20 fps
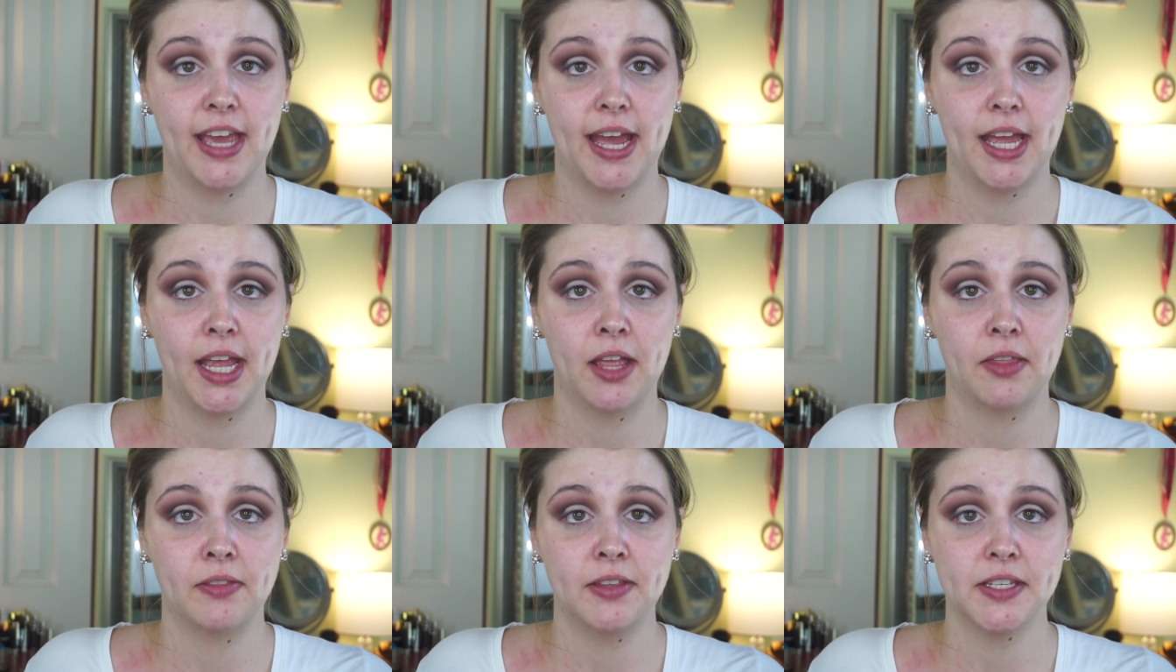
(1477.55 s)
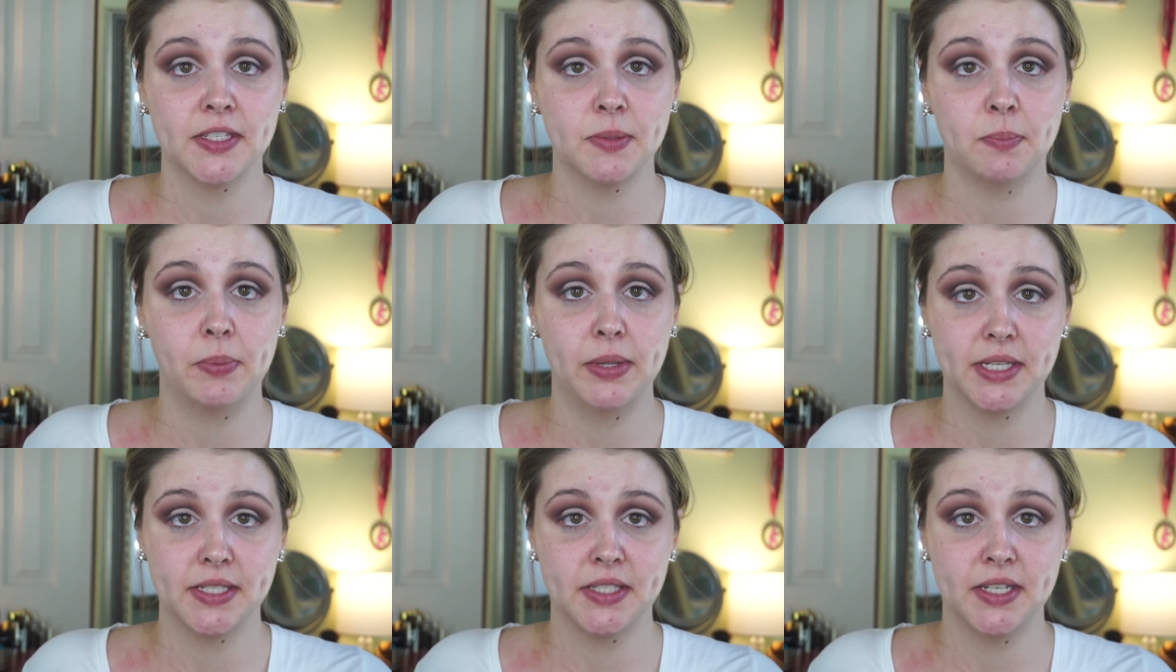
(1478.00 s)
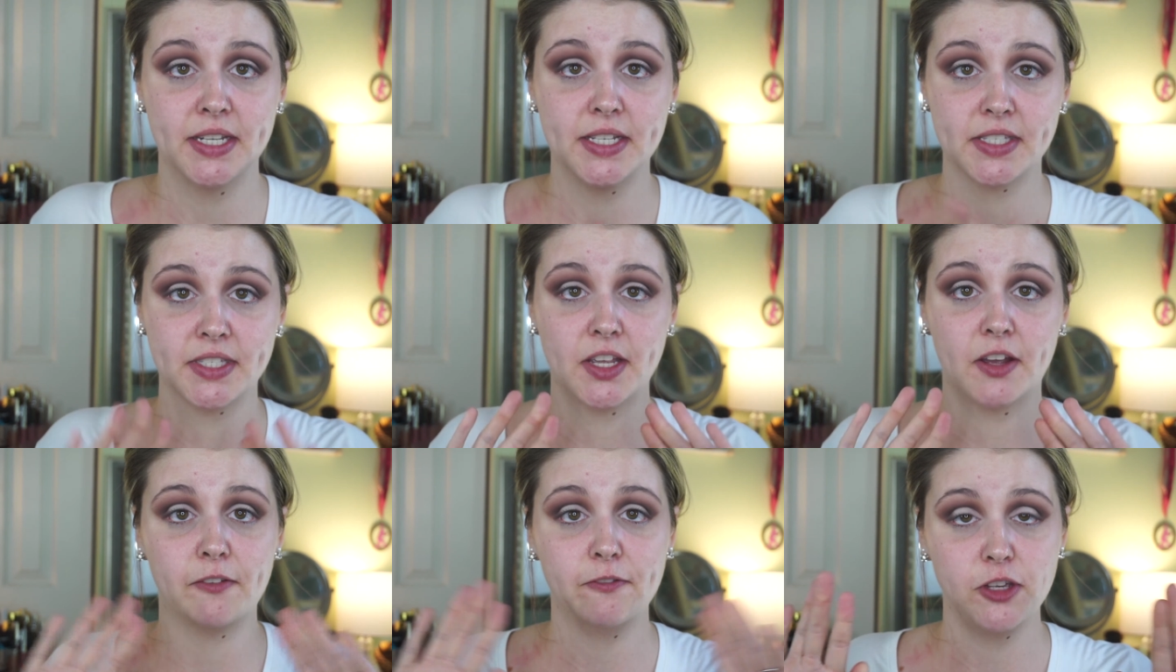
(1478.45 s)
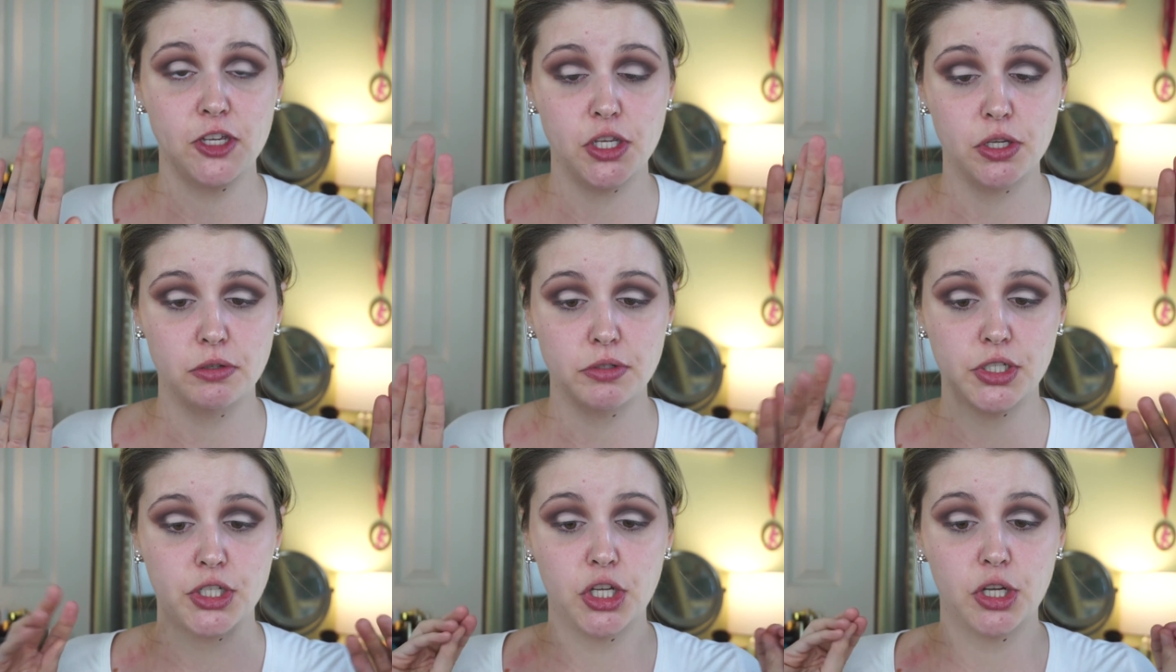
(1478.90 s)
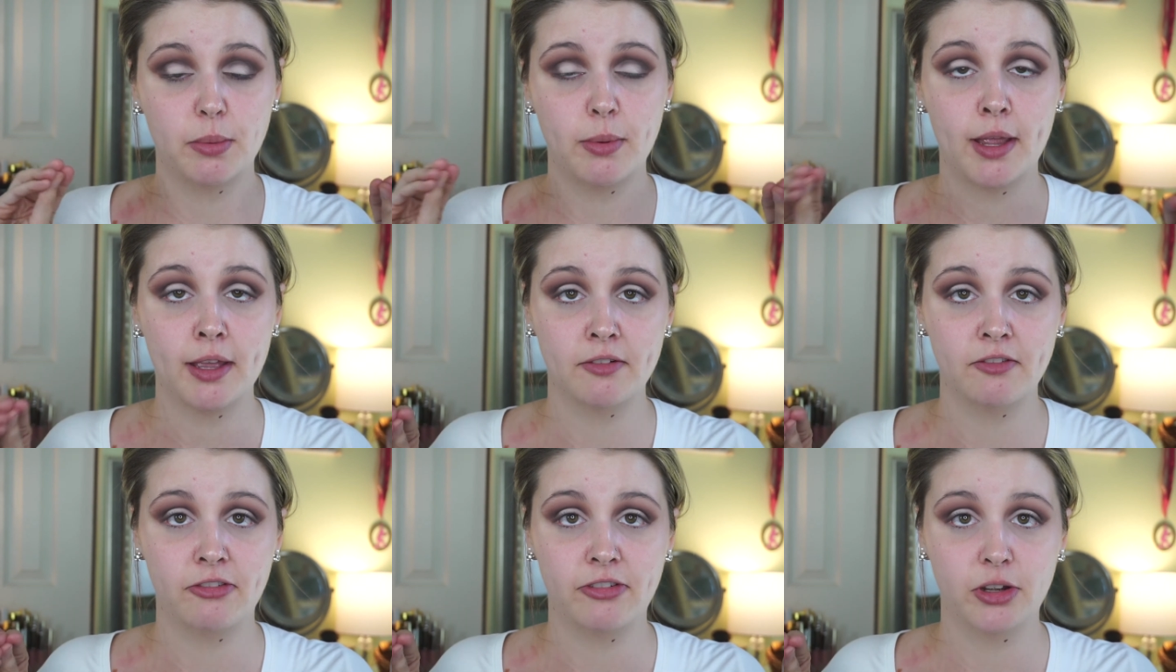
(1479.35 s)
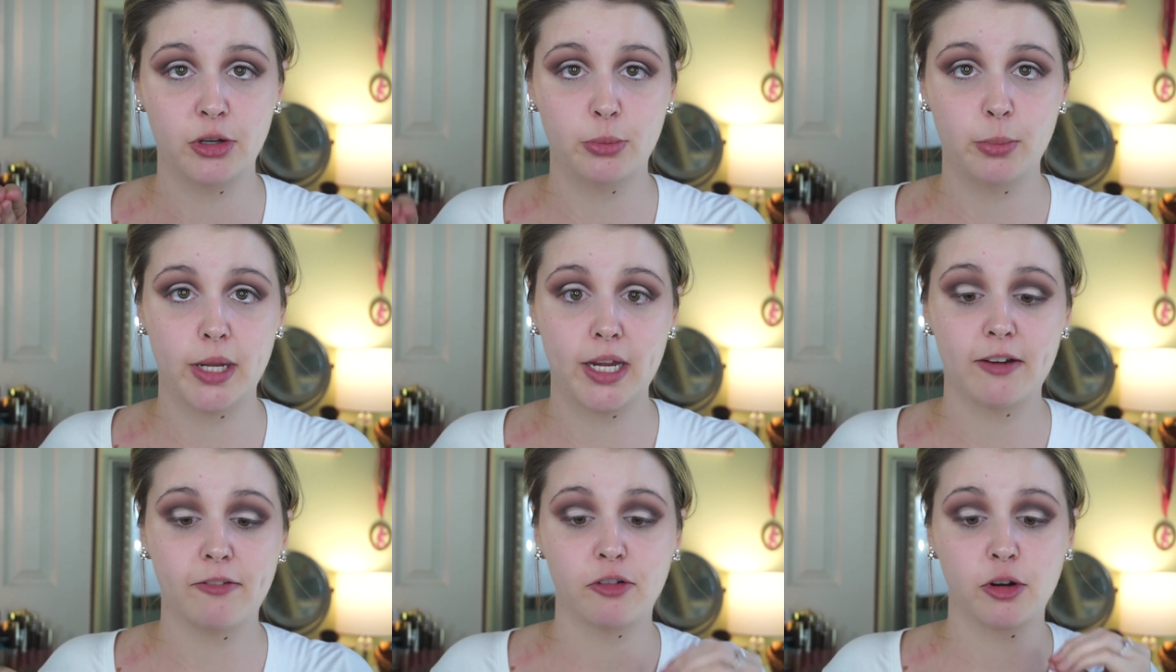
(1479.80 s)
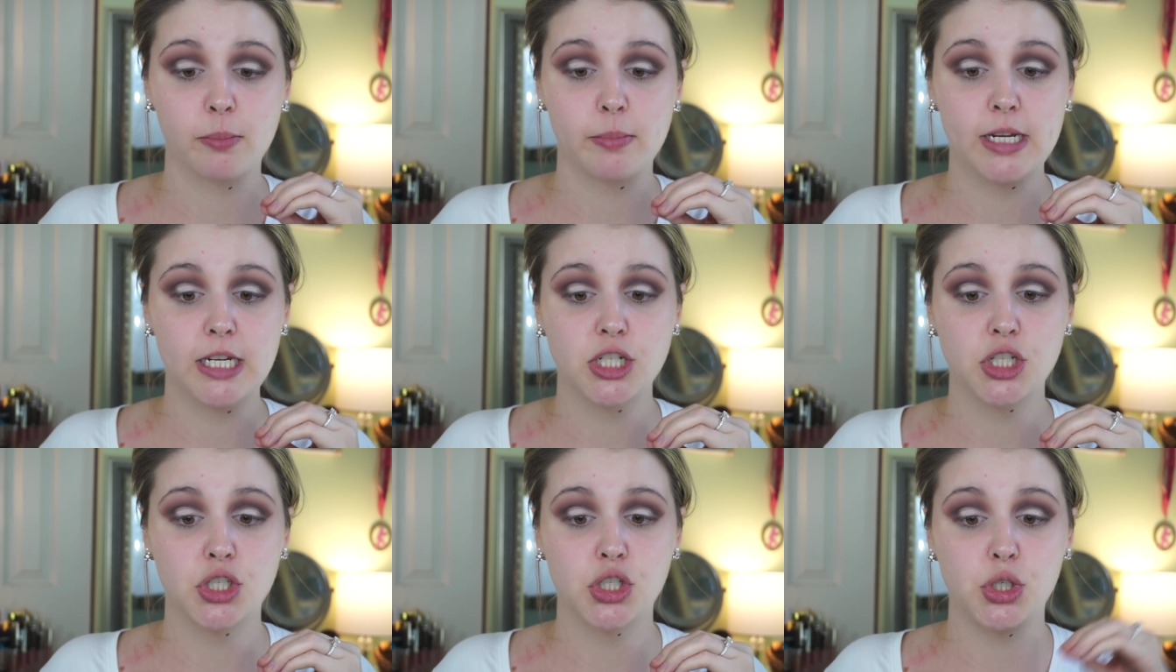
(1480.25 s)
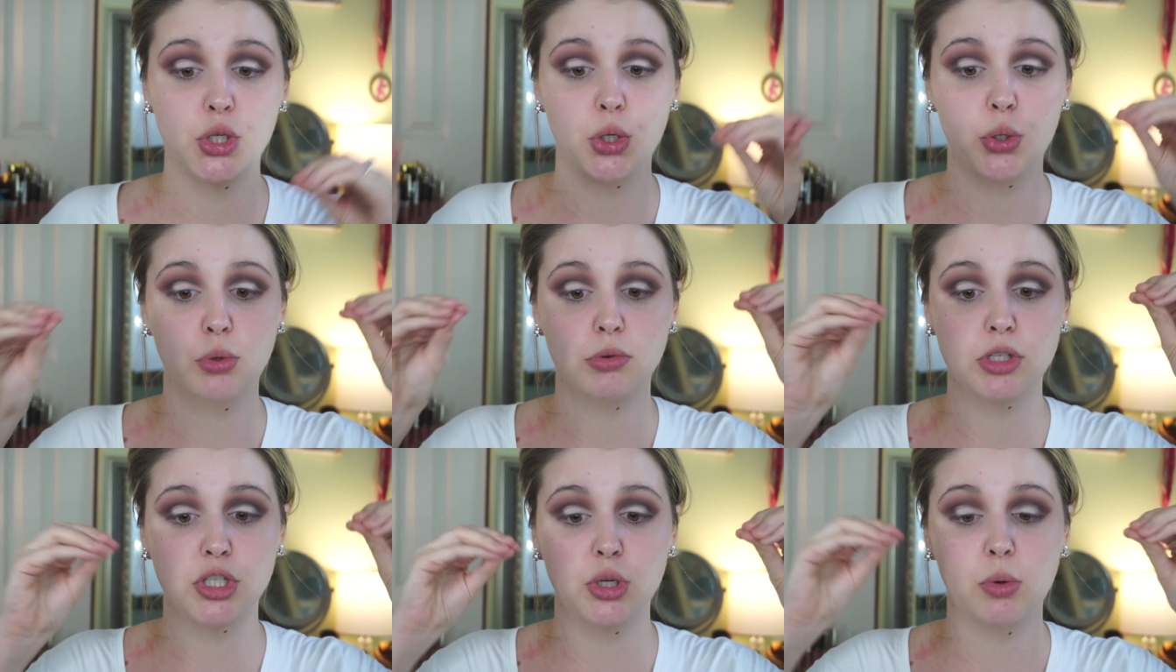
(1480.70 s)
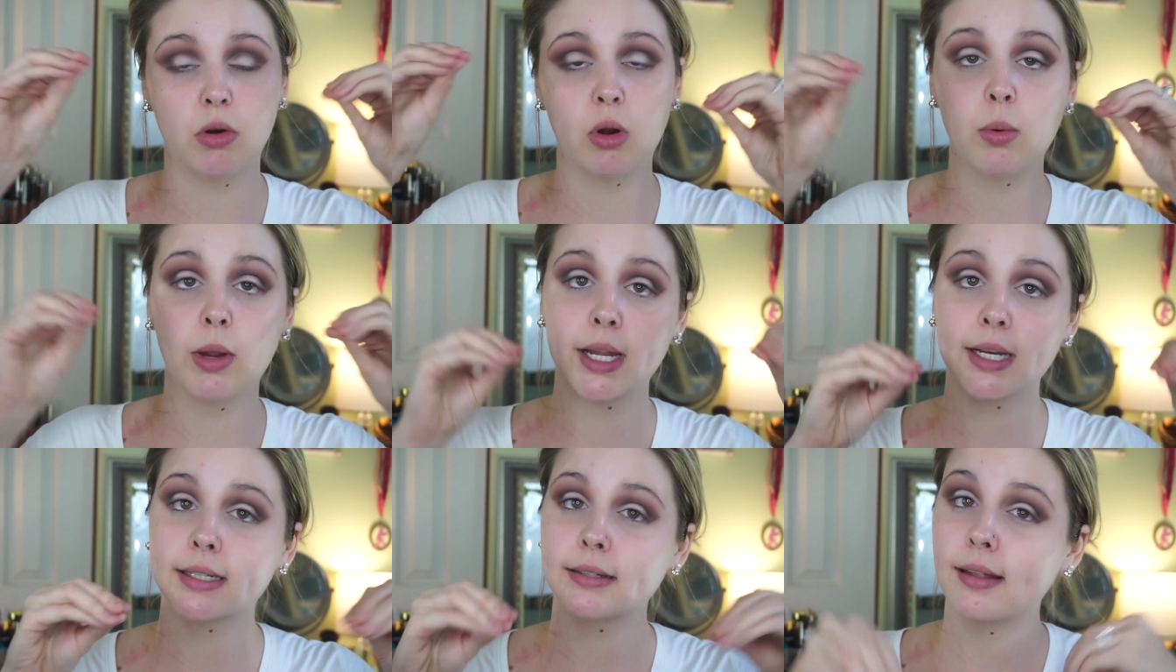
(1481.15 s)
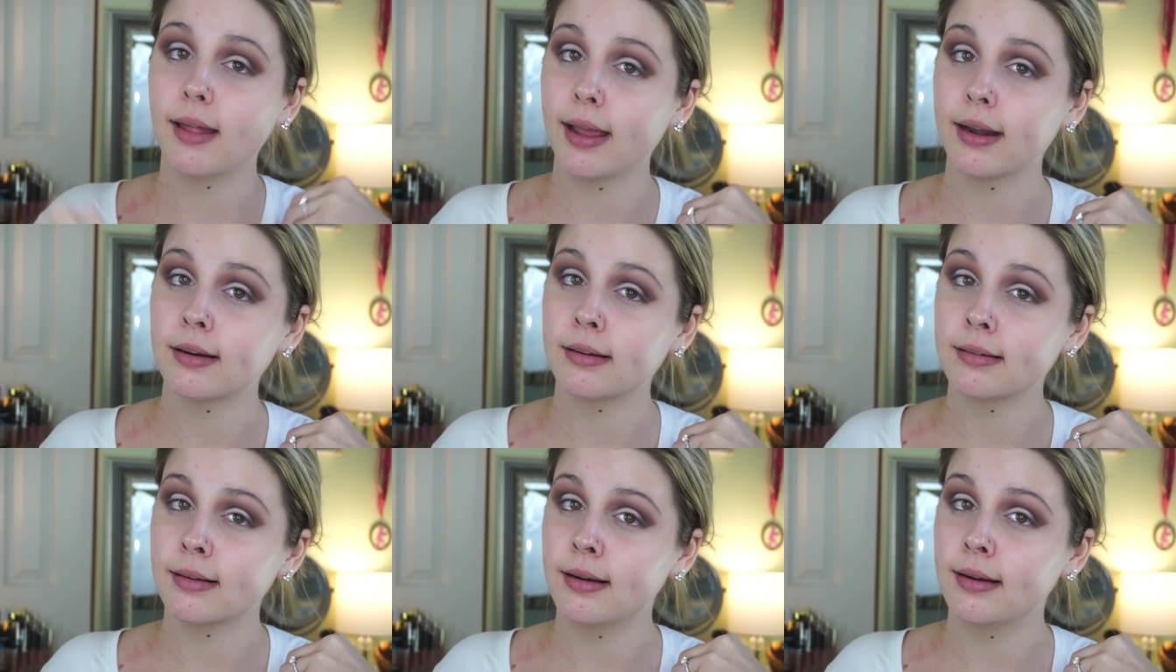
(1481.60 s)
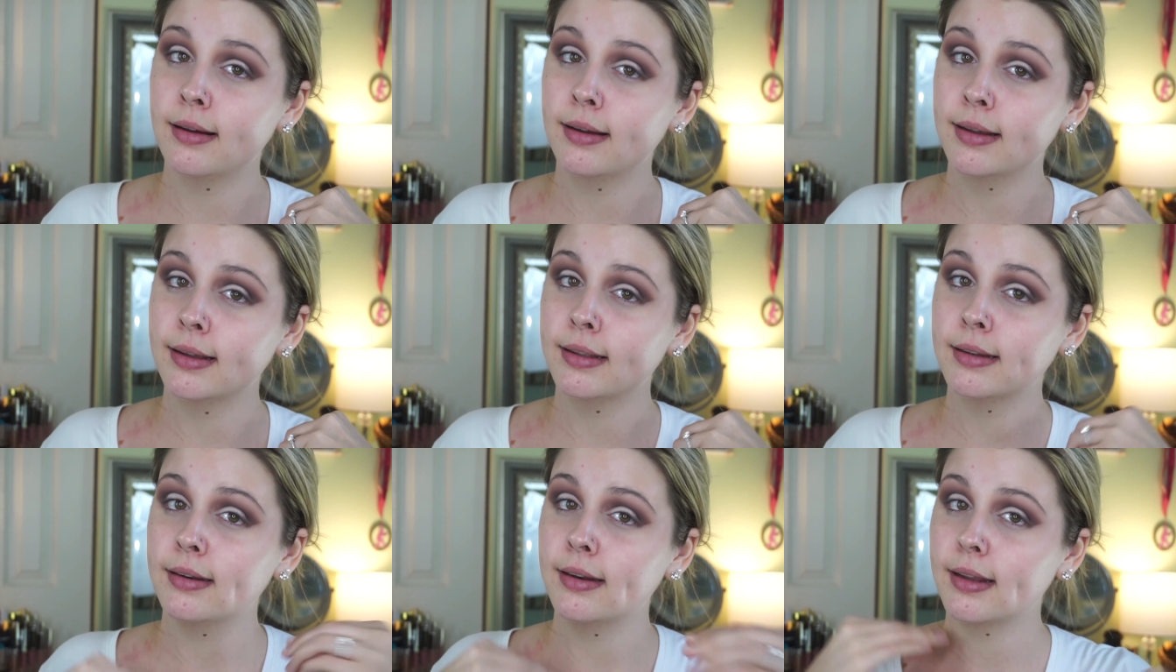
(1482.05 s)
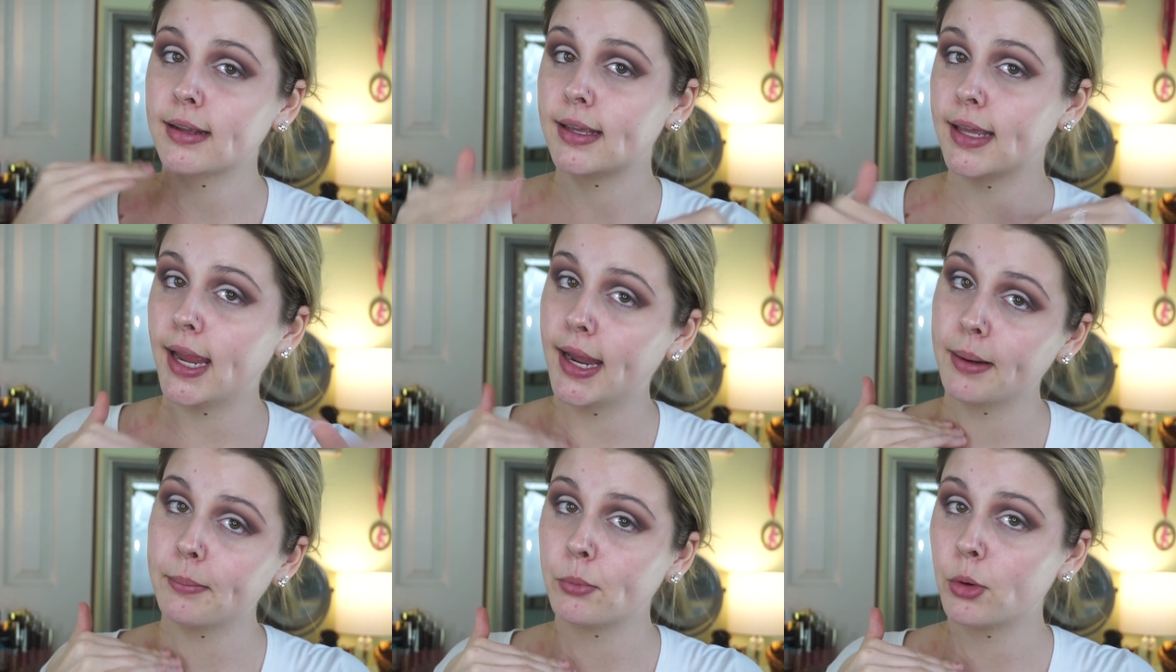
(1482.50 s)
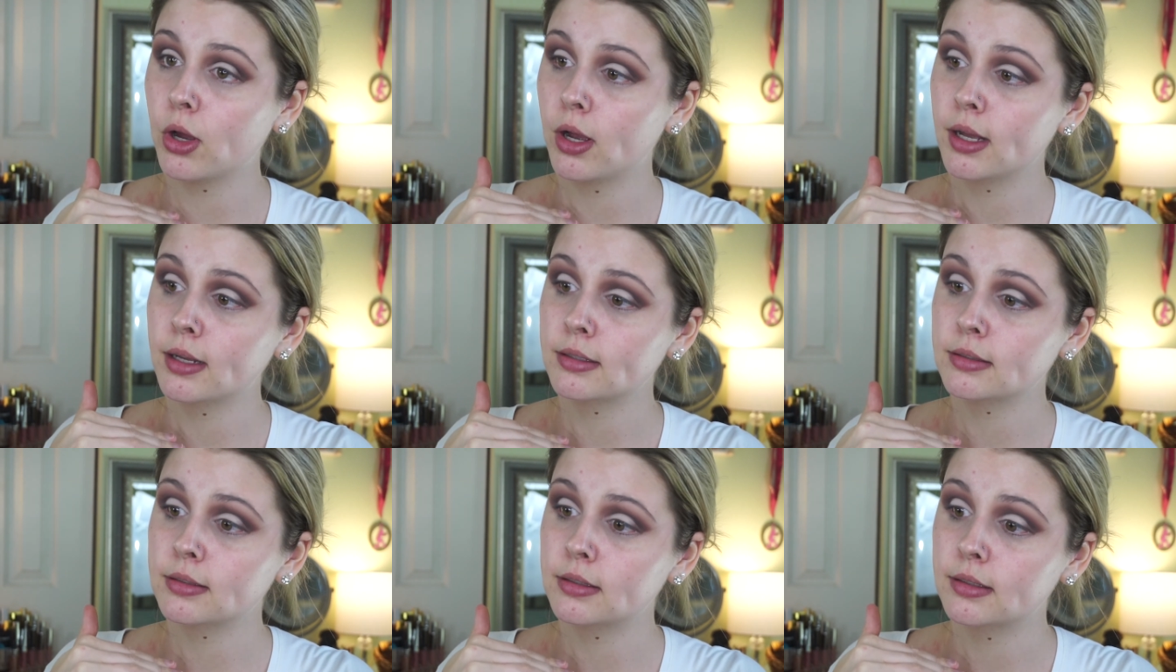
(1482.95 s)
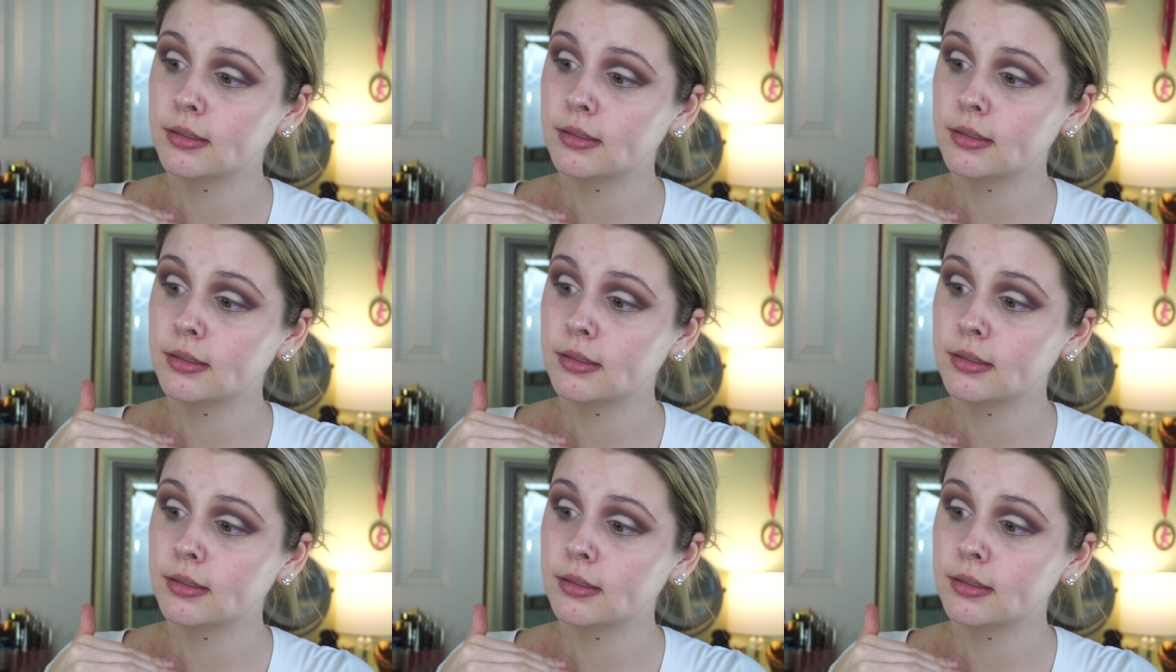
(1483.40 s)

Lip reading: yet in this business of YouTube and filming for me to do a winged liner on camera.